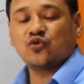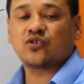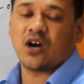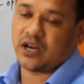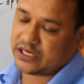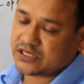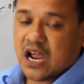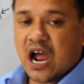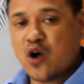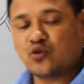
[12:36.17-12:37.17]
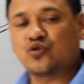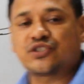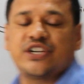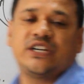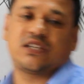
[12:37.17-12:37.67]
to correct, how to
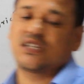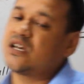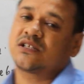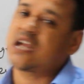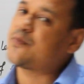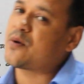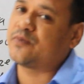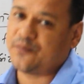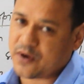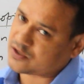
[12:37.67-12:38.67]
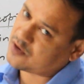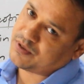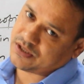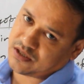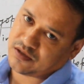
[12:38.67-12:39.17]
treat the such type of defect of
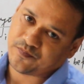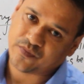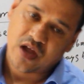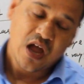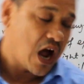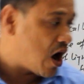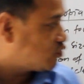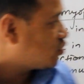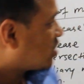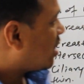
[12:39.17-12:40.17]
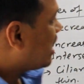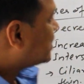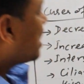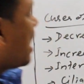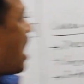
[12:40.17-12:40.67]
vision, how to
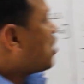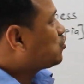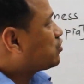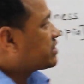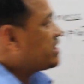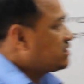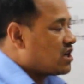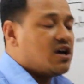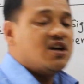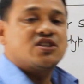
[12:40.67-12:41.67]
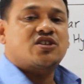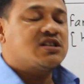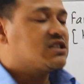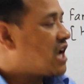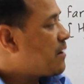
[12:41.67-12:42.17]
correct, how to treat the
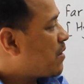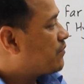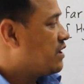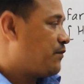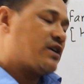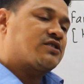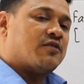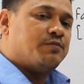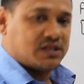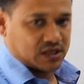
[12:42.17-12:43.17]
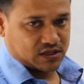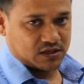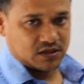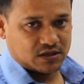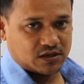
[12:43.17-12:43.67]
such type of defect of vision.
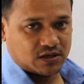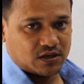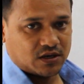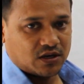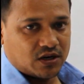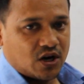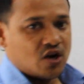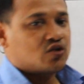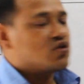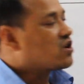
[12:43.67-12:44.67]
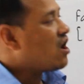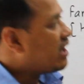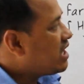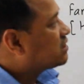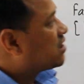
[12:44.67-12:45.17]
To
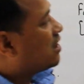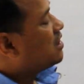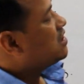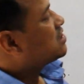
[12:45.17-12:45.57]
correct the